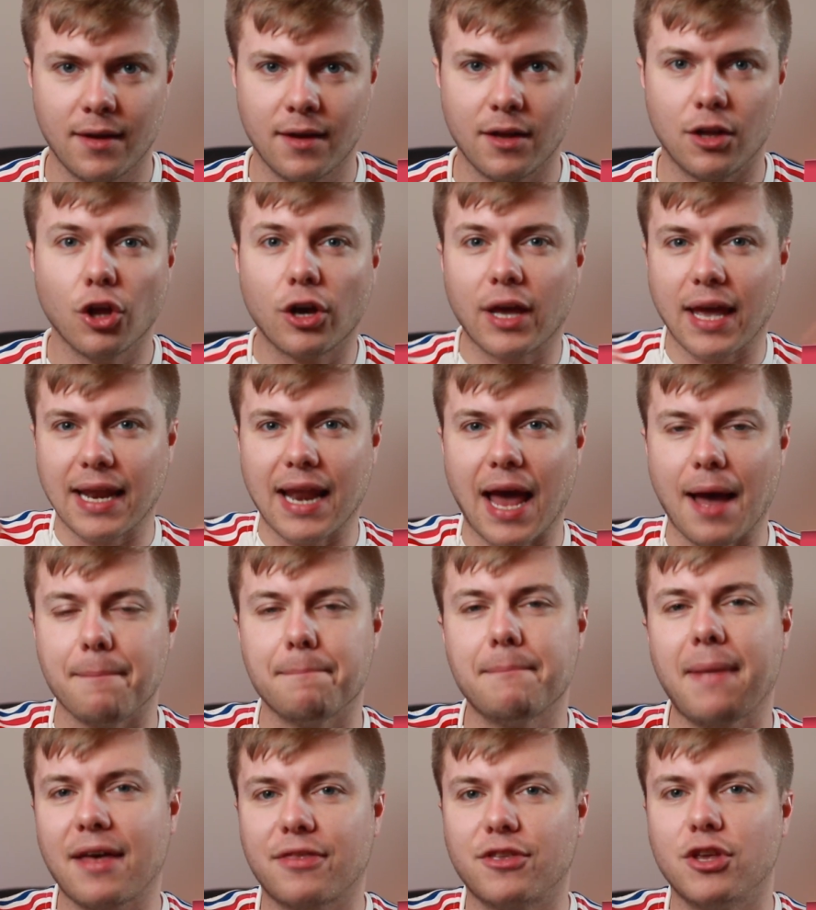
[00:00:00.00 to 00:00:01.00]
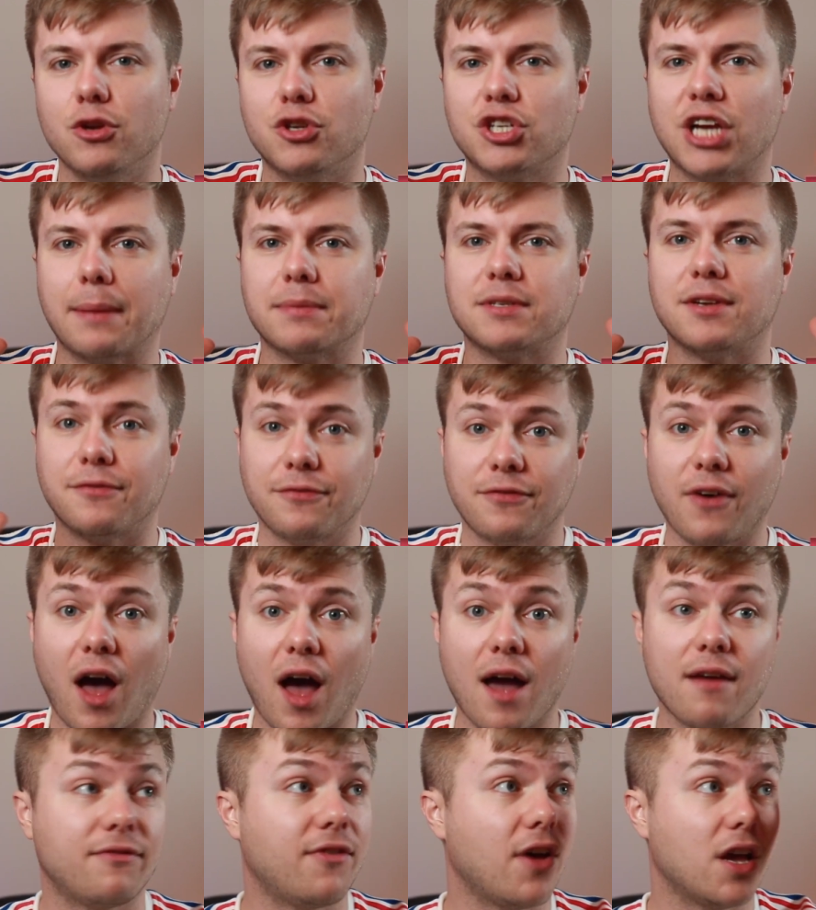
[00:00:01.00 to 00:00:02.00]
looking at Matthew chapter
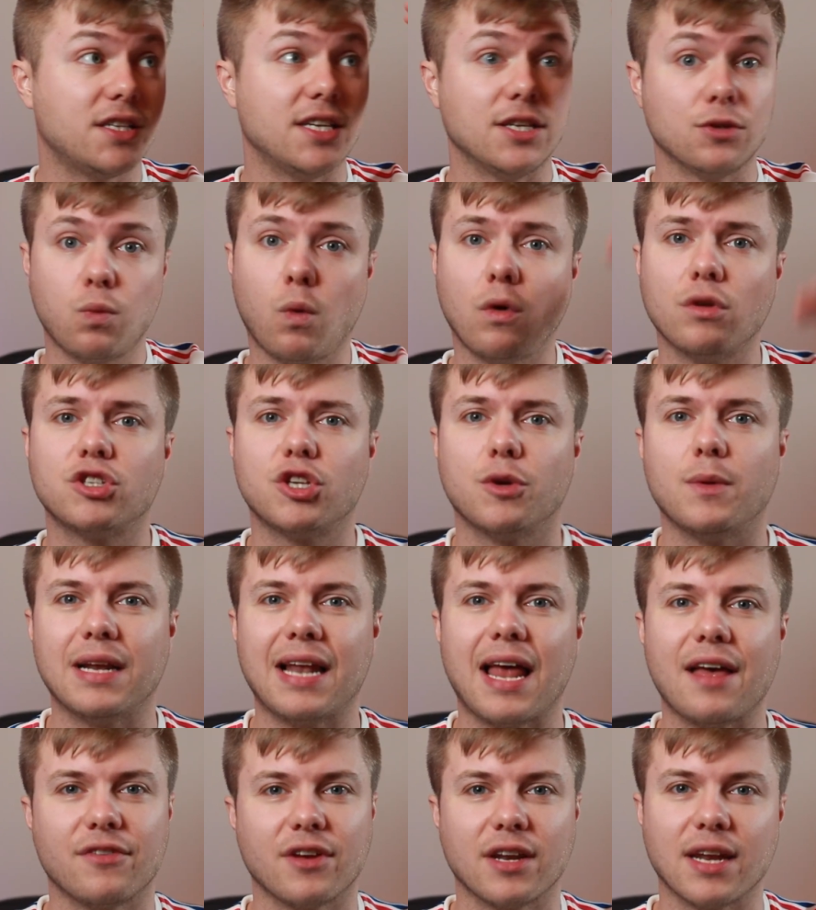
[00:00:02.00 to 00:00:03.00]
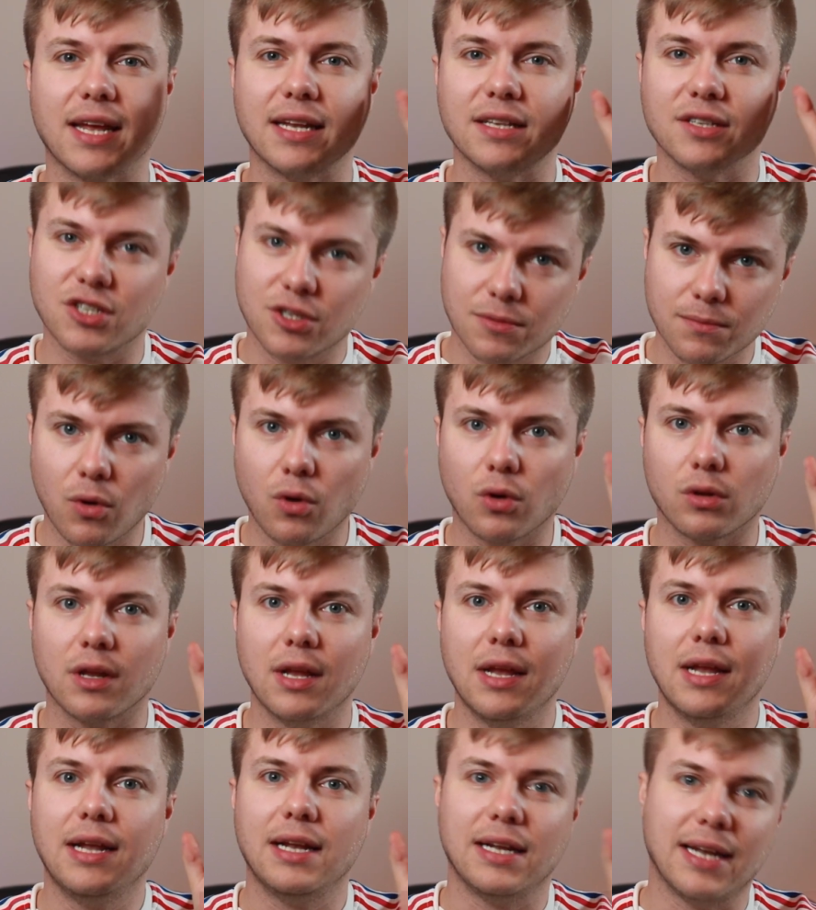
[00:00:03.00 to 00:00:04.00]
5 verses 1 to 11 in small
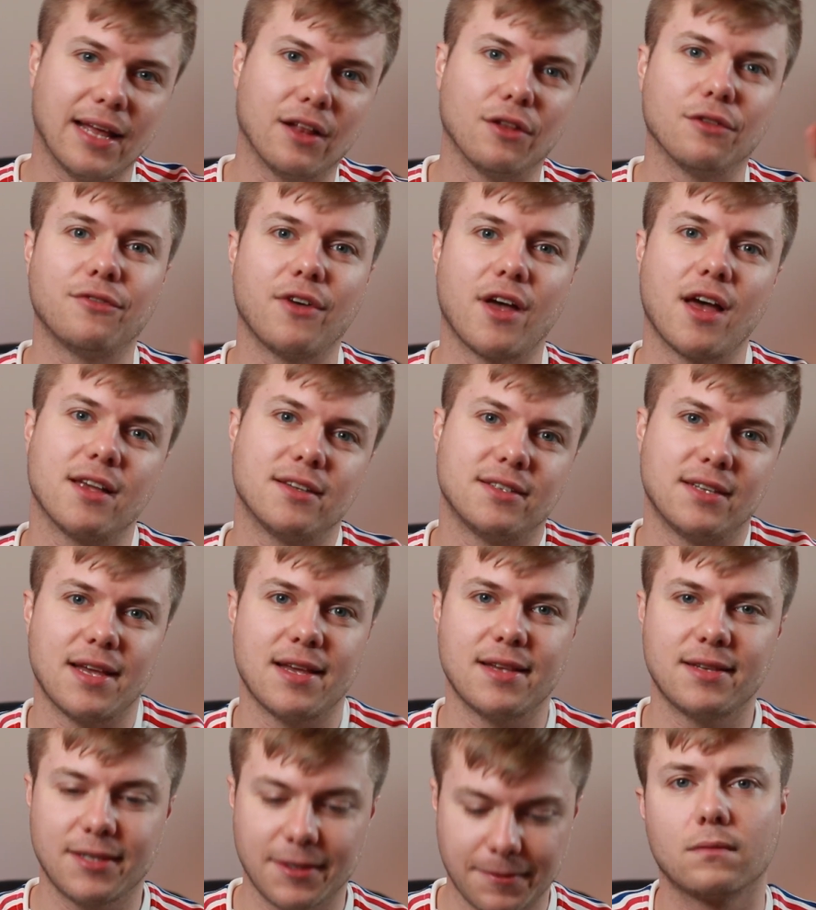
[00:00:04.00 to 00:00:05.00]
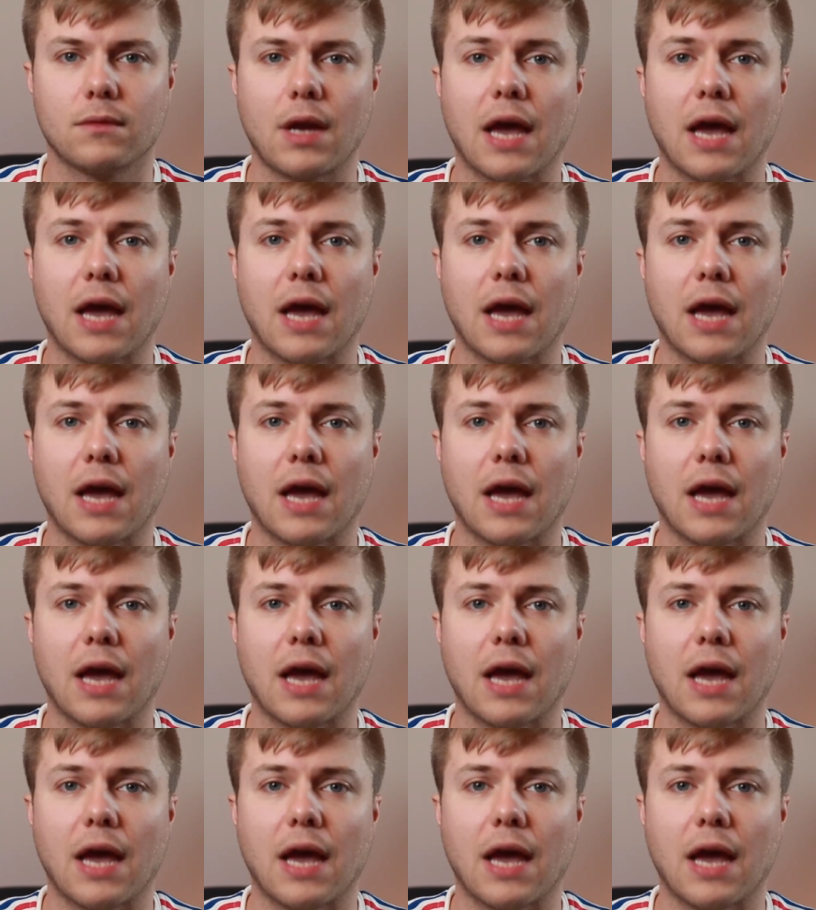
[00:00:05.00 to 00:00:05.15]
little verses.